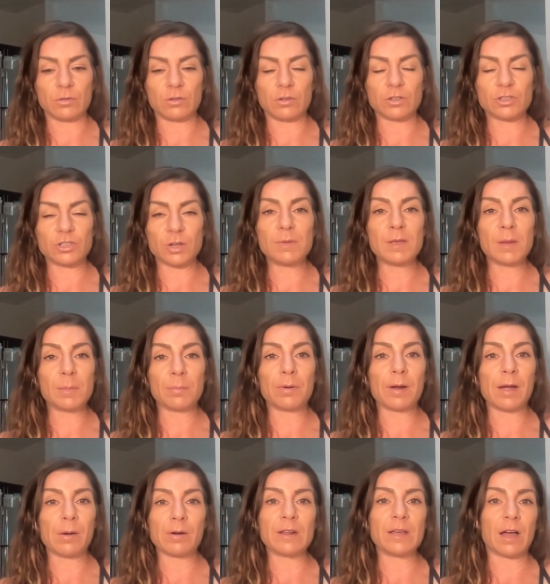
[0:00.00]
So there should be a
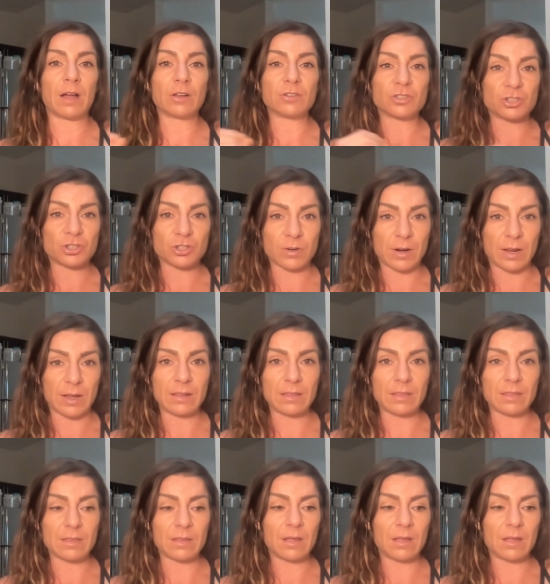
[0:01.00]
priority on strength